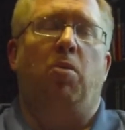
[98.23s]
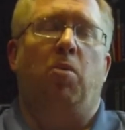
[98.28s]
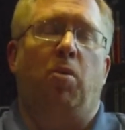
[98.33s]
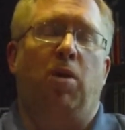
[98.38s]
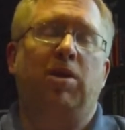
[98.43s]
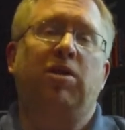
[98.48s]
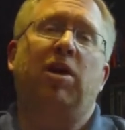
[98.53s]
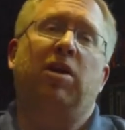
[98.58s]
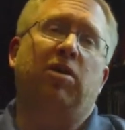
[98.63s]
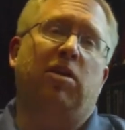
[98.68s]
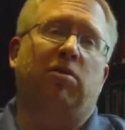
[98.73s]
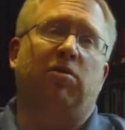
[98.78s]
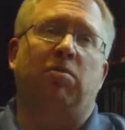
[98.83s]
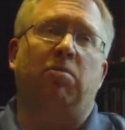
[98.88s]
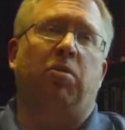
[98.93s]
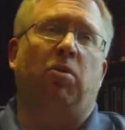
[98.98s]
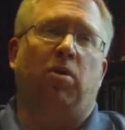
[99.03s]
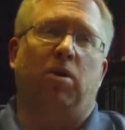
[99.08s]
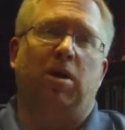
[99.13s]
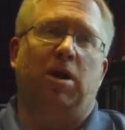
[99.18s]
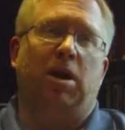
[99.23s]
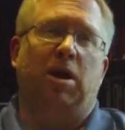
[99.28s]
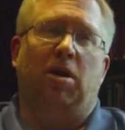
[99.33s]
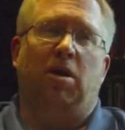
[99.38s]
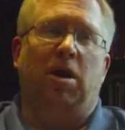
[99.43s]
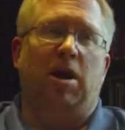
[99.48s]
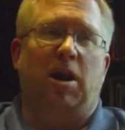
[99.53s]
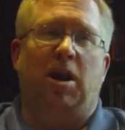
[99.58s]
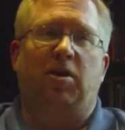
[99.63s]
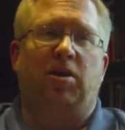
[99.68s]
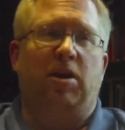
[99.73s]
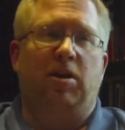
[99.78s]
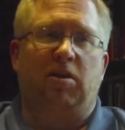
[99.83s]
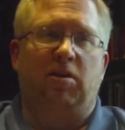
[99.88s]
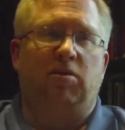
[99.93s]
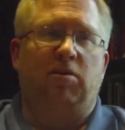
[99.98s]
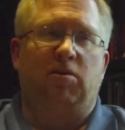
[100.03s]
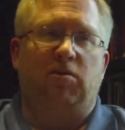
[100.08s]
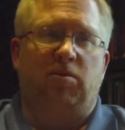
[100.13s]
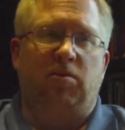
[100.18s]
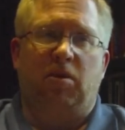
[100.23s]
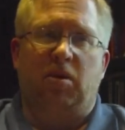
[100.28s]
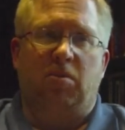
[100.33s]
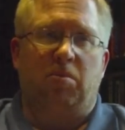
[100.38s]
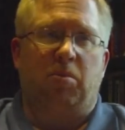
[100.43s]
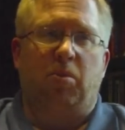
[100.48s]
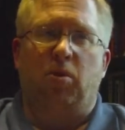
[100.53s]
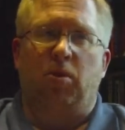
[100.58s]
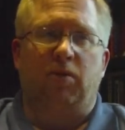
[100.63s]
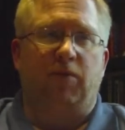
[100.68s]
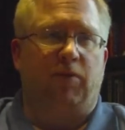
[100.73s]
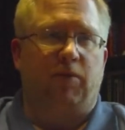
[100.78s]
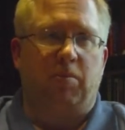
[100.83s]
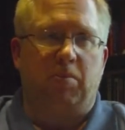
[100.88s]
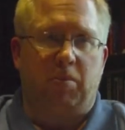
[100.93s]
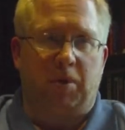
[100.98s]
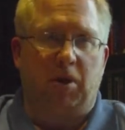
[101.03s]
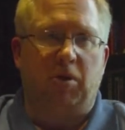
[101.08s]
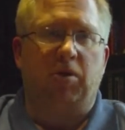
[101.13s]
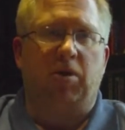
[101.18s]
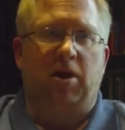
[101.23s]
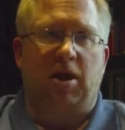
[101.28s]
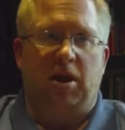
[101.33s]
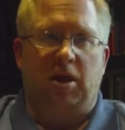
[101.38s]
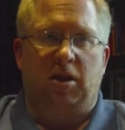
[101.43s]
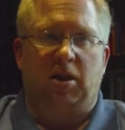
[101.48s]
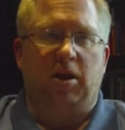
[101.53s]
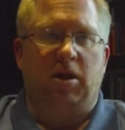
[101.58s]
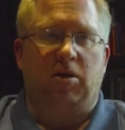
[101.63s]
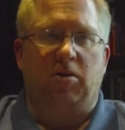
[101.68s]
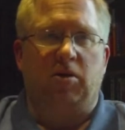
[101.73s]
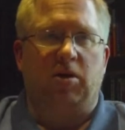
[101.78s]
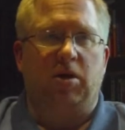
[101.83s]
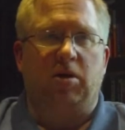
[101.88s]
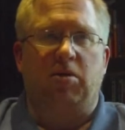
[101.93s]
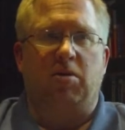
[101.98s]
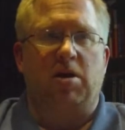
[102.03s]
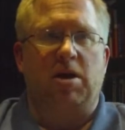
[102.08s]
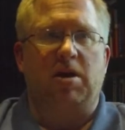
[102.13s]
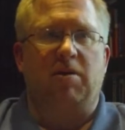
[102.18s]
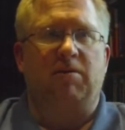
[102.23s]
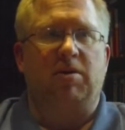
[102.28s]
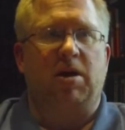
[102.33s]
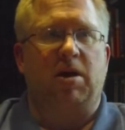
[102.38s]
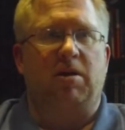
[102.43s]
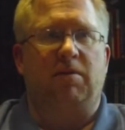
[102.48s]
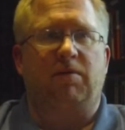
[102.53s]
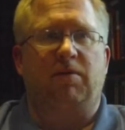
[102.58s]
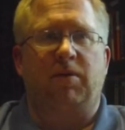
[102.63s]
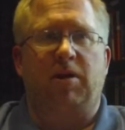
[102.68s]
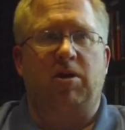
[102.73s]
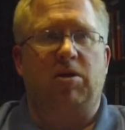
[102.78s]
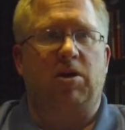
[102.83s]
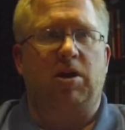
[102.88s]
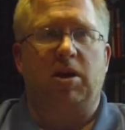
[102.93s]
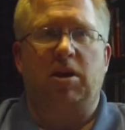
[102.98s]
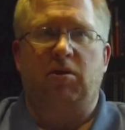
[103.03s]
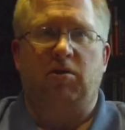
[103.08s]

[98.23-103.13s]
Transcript: One thing that's important here, and I think this is important for both analytical and creative nonfiction,